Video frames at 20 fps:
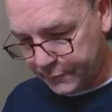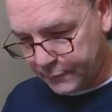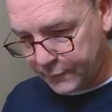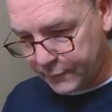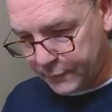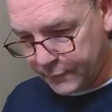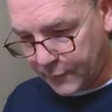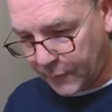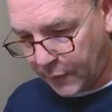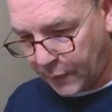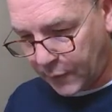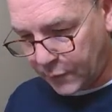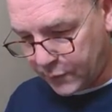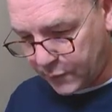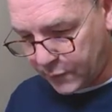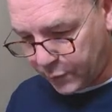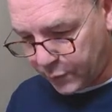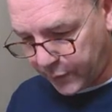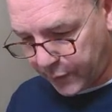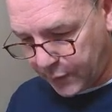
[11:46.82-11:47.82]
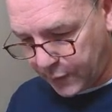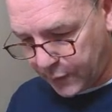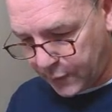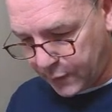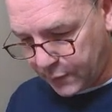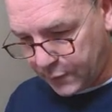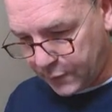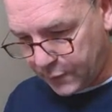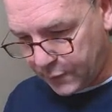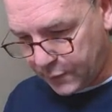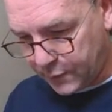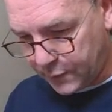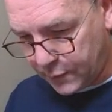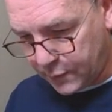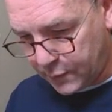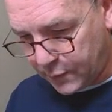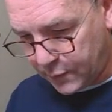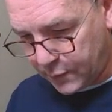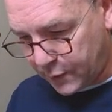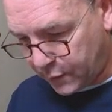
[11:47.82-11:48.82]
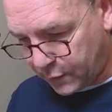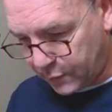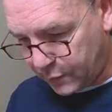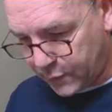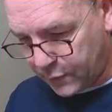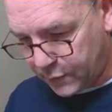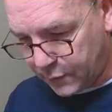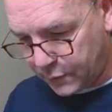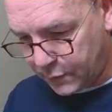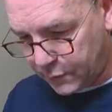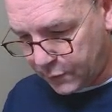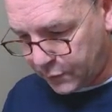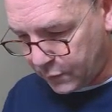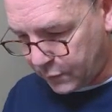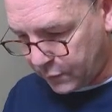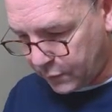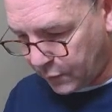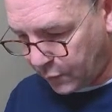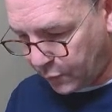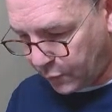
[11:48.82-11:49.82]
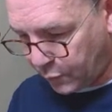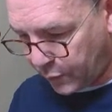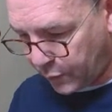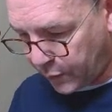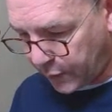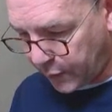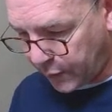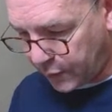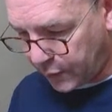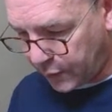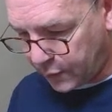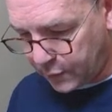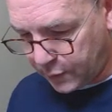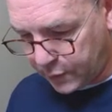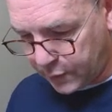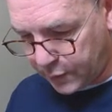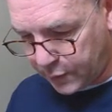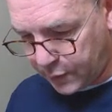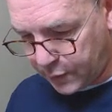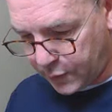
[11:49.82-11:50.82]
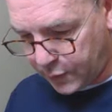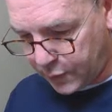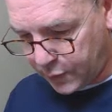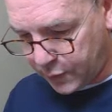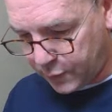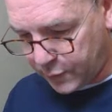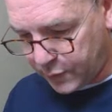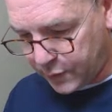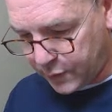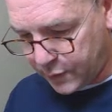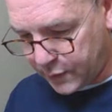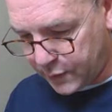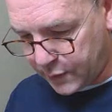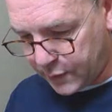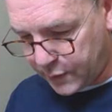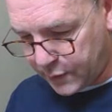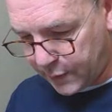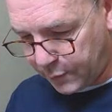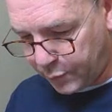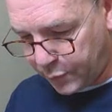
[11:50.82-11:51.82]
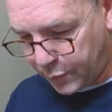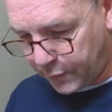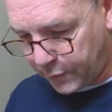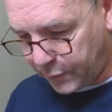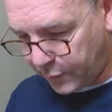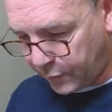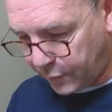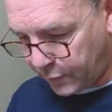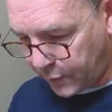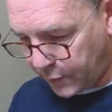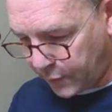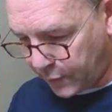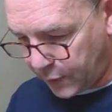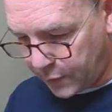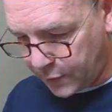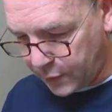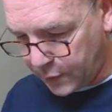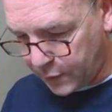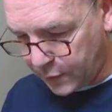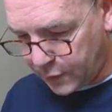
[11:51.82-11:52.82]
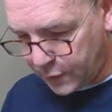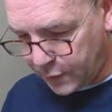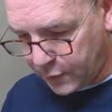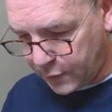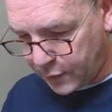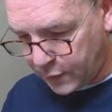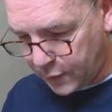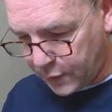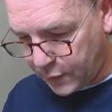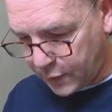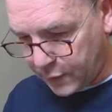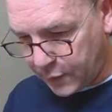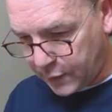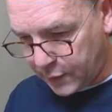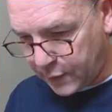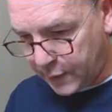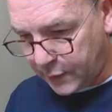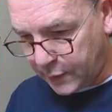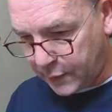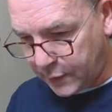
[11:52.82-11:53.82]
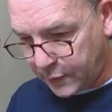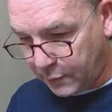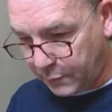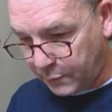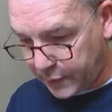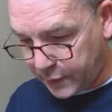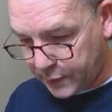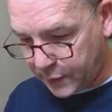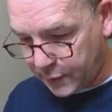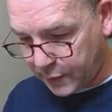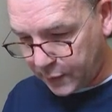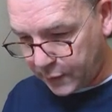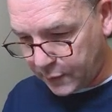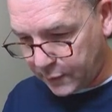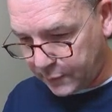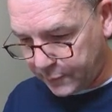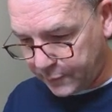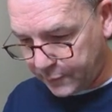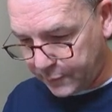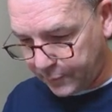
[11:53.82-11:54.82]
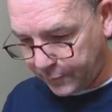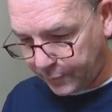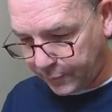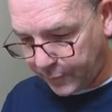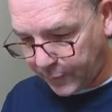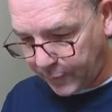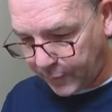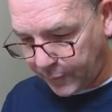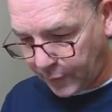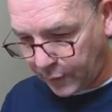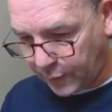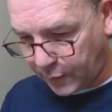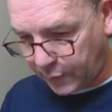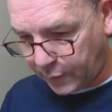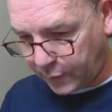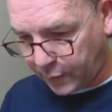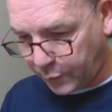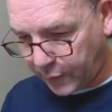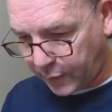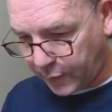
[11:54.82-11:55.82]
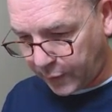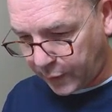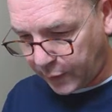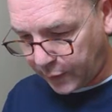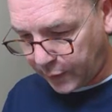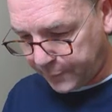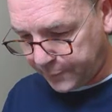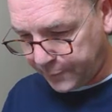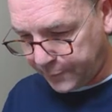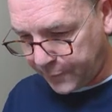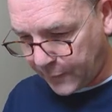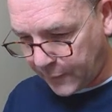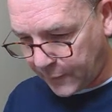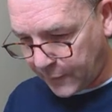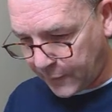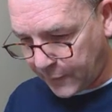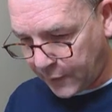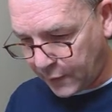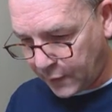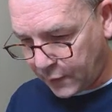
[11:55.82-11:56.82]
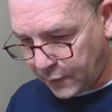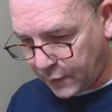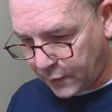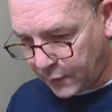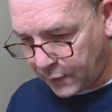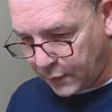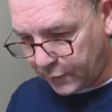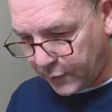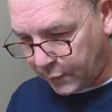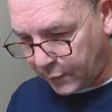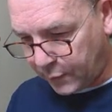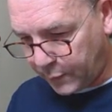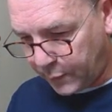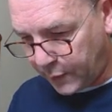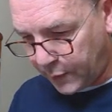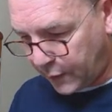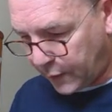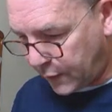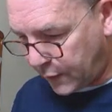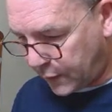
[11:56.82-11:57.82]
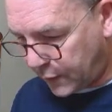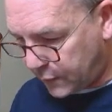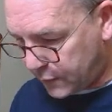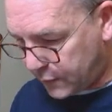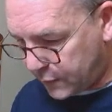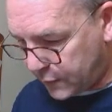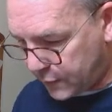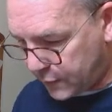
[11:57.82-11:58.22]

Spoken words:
close the bracket, times, open bracket, inertia, which is 10.3, 10 to the minus 9, close that bracket. The value I'm getting there is